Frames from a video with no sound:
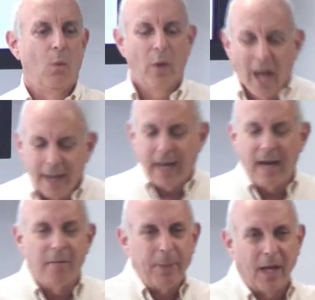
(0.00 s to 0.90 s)
We're not going to
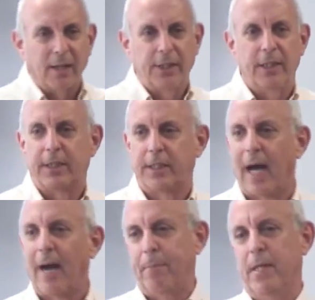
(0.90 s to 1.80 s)
have policy to
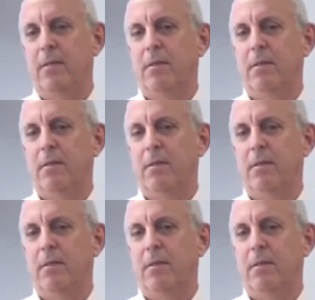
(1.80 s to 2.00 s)
stop it,